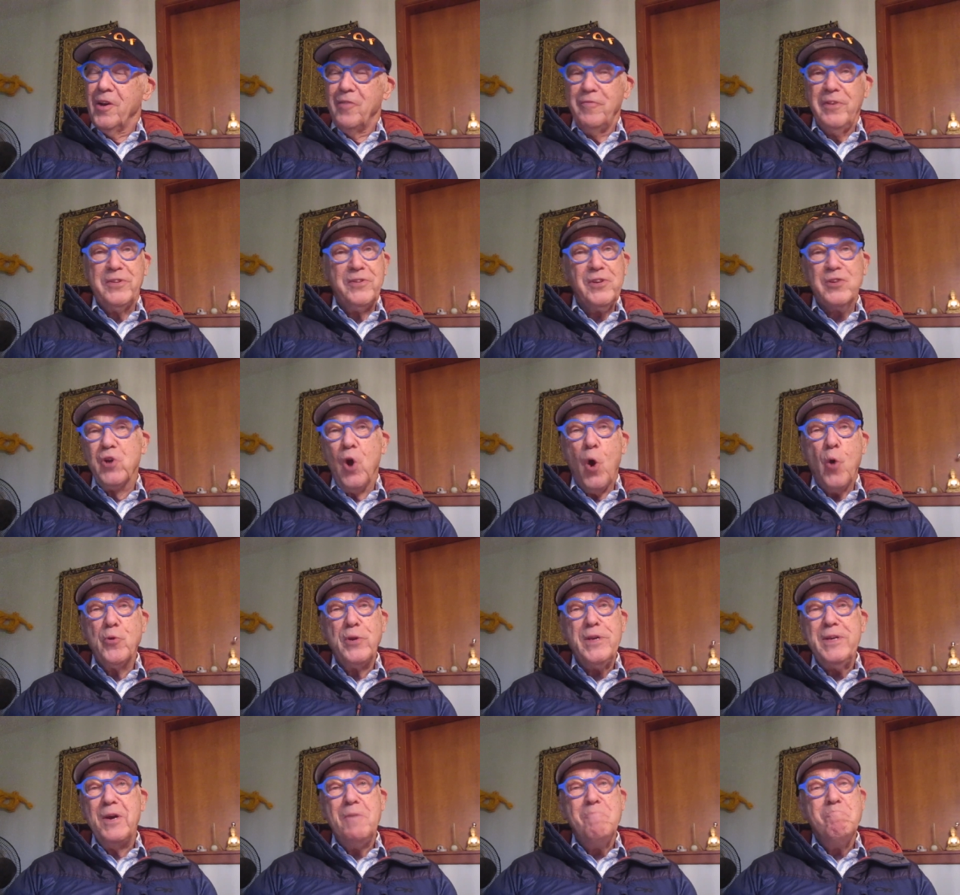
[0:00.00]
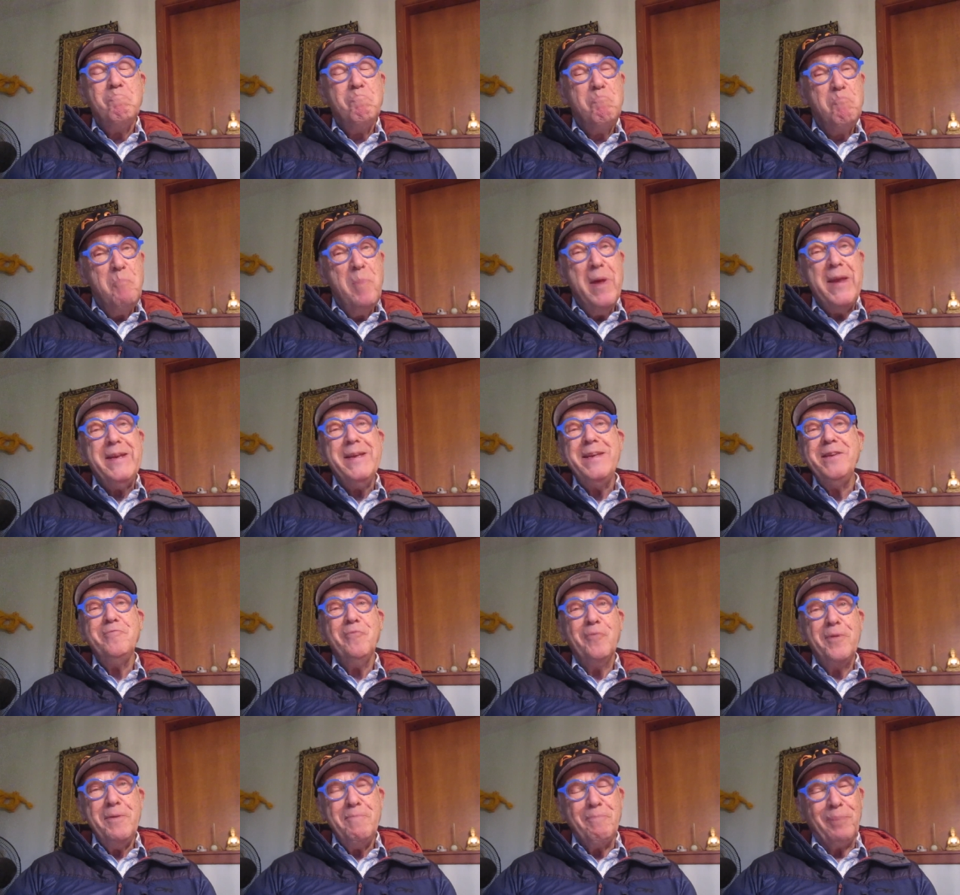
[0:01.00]
which is only a mini
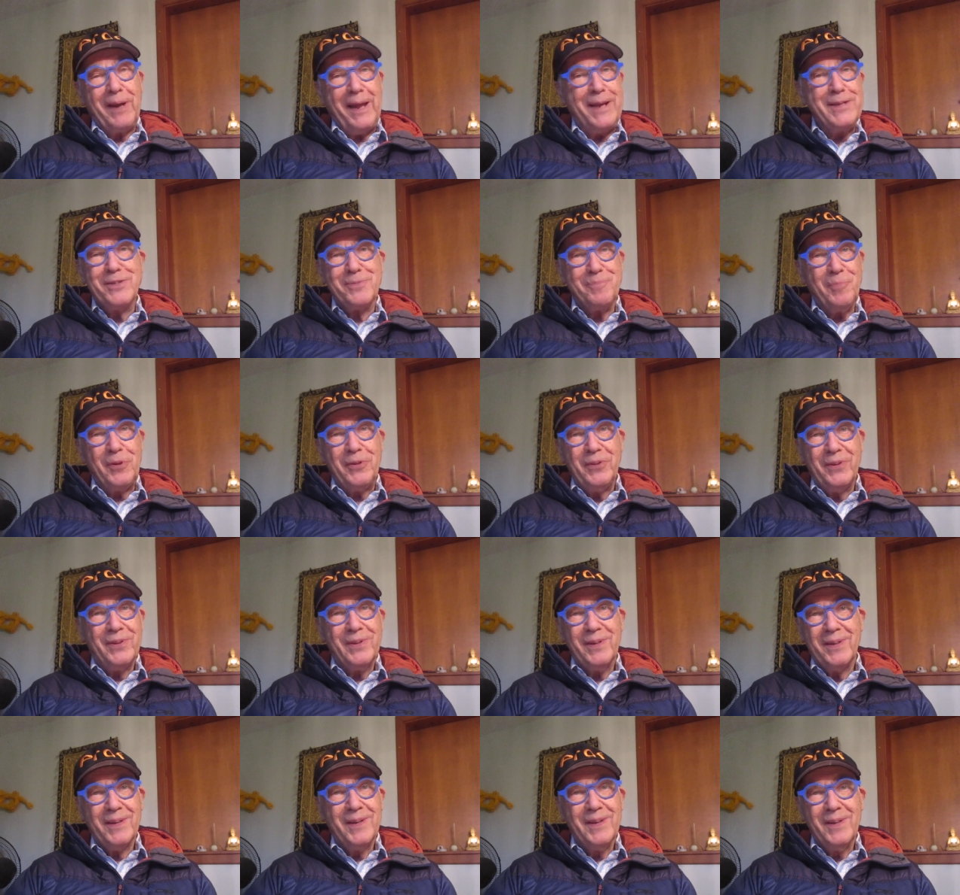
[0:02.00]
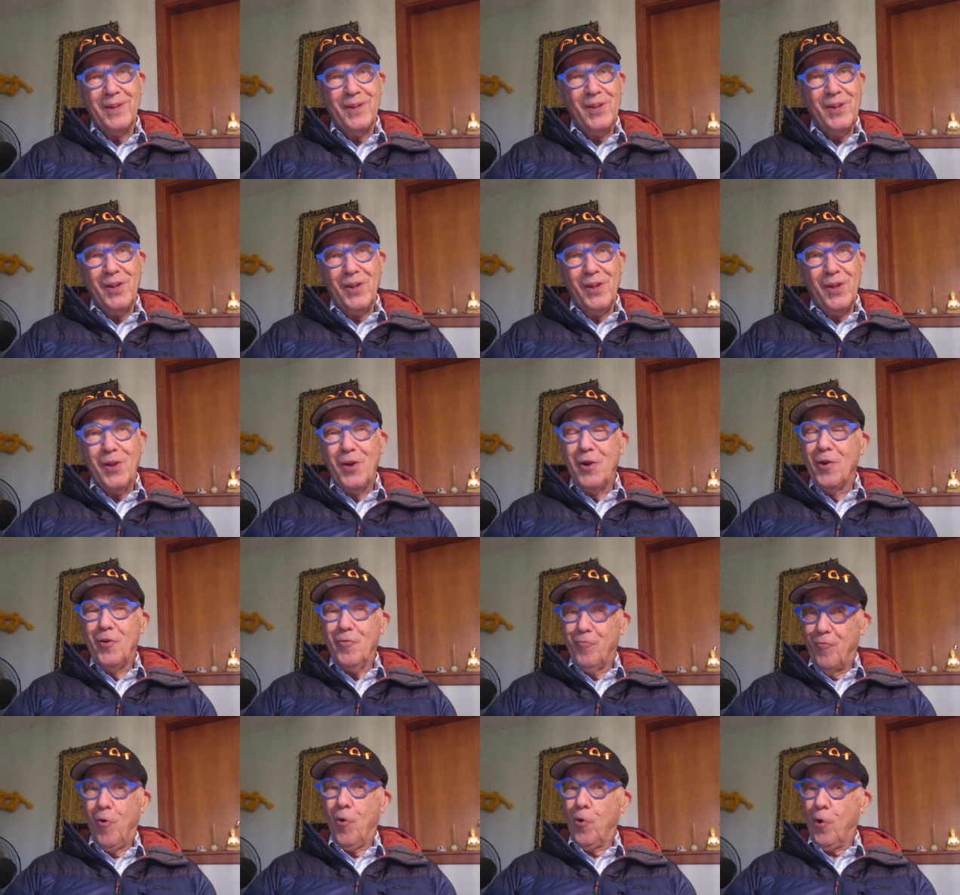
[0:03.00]
replacement
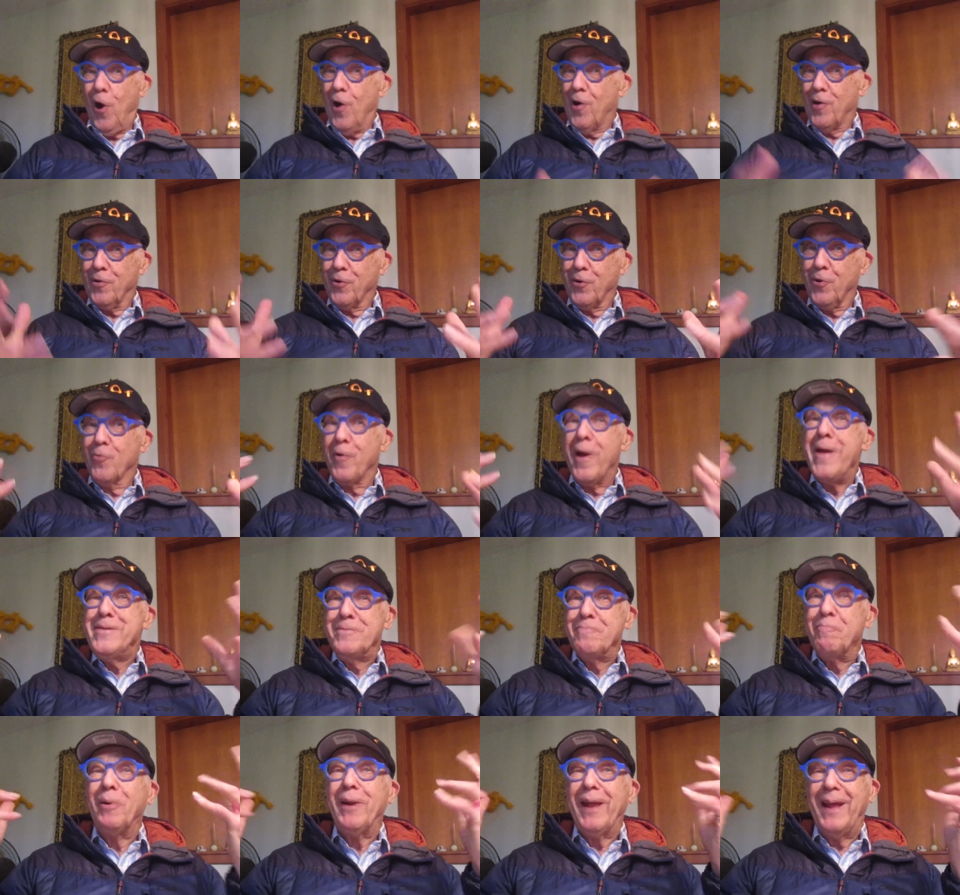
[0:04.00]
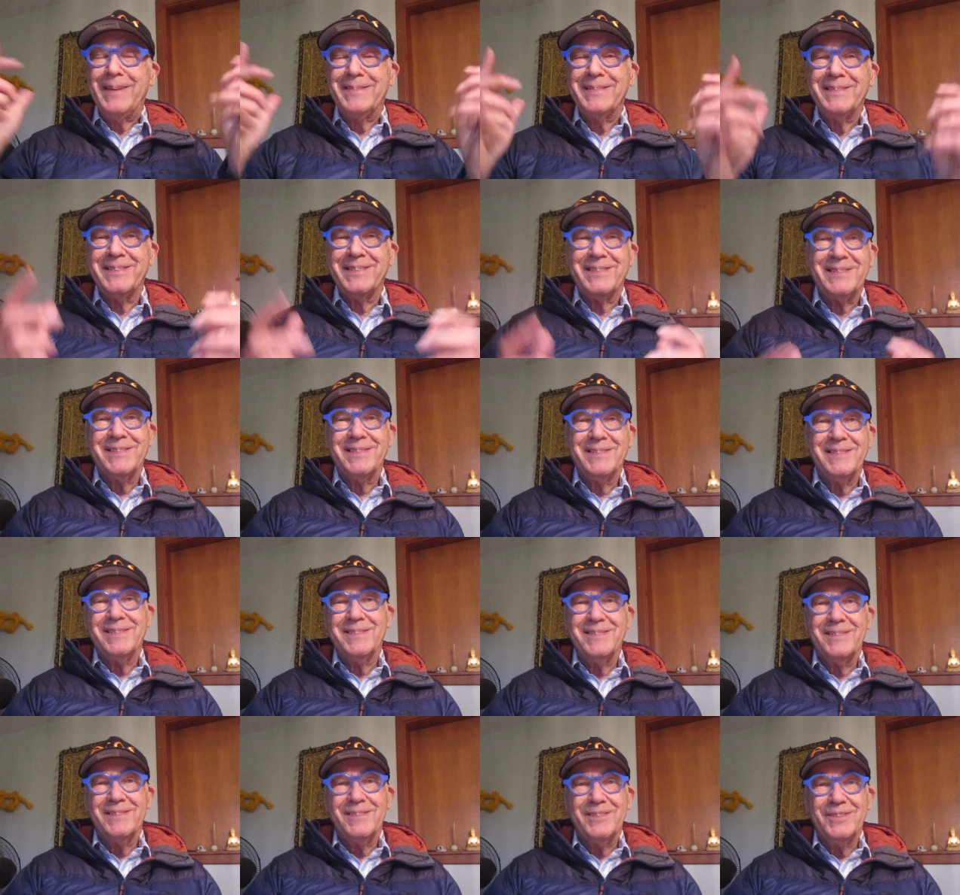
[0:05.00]
for our great plans
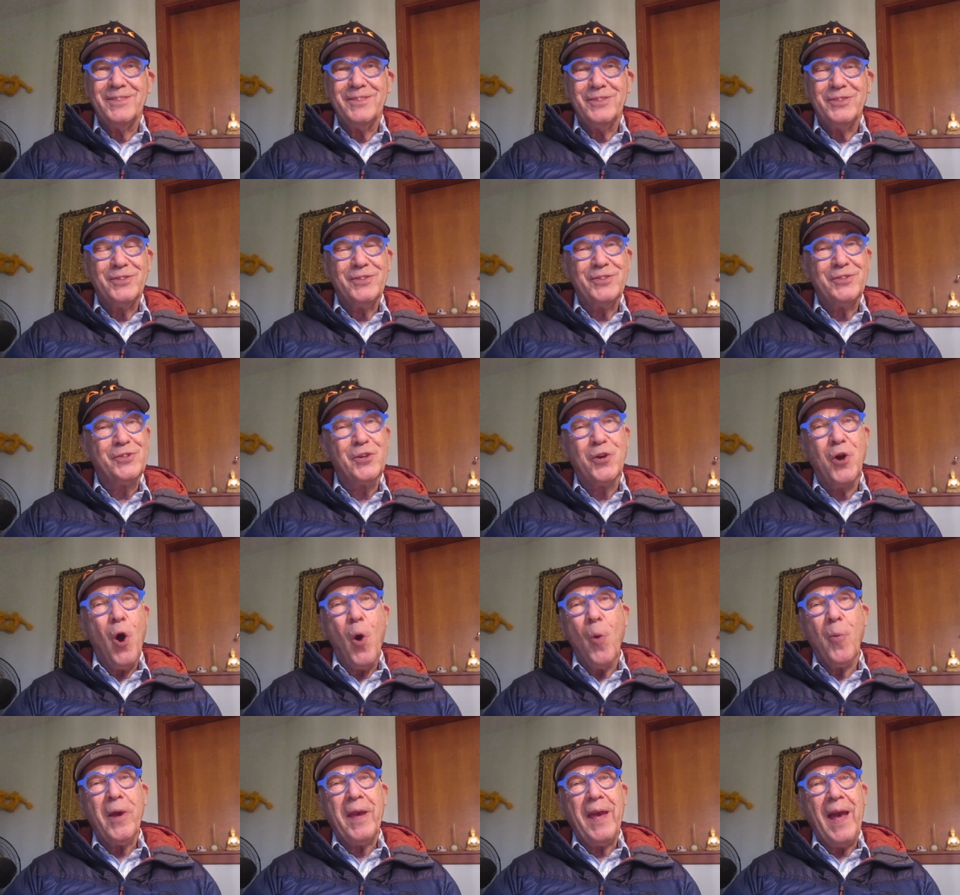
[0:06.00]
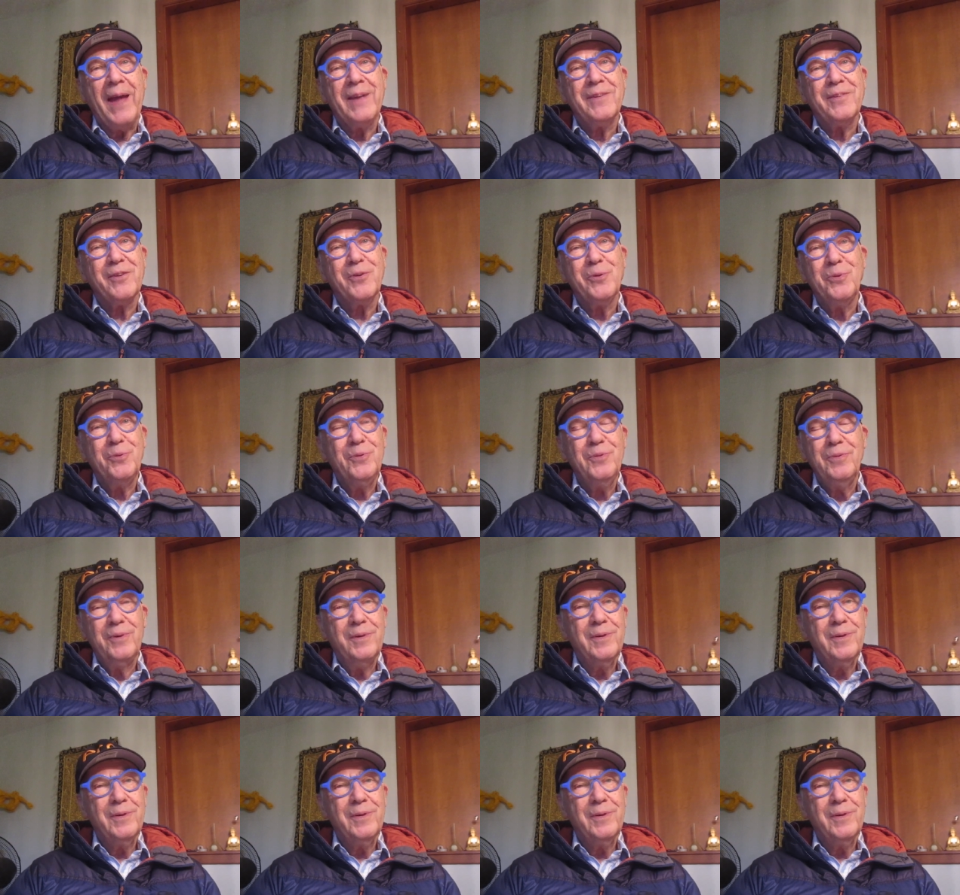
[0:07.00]
to go again to